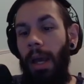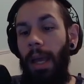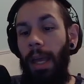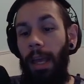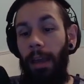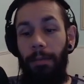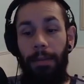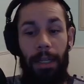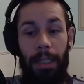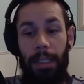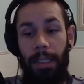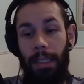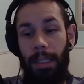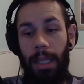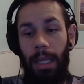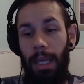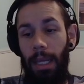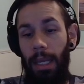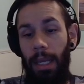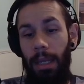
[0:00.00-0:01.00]
If it's
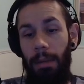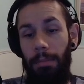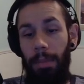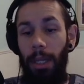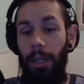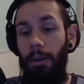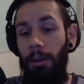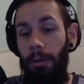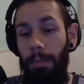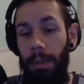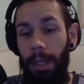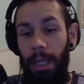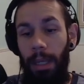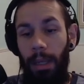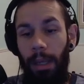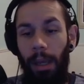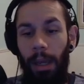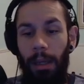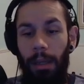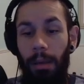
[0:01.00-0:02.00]
the
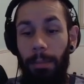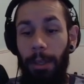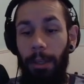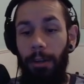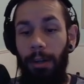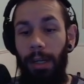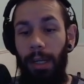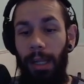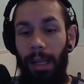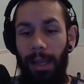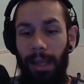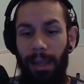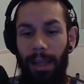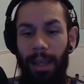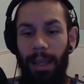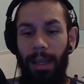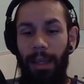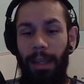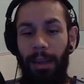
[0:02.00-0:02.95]
POB community link,